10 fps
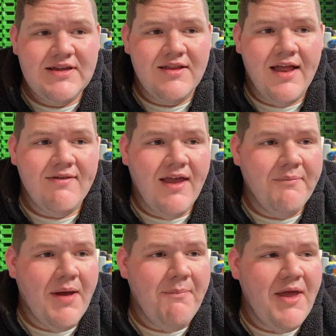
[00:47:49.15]
and that's like
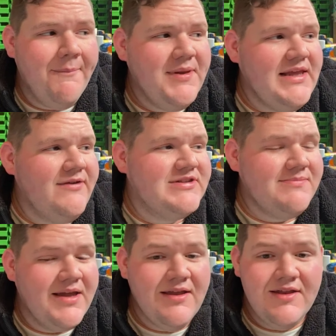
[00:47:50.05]
my pet peeve, is
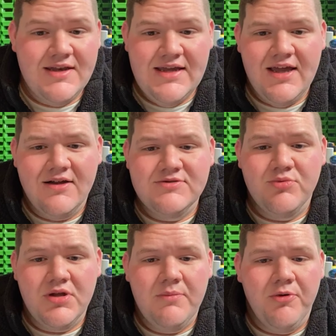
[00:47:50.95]
making the decals
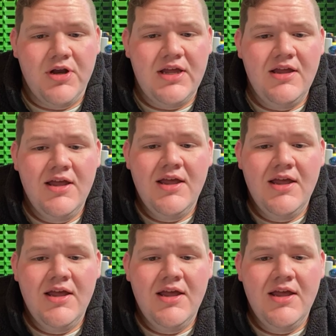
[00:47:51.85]
really pretty.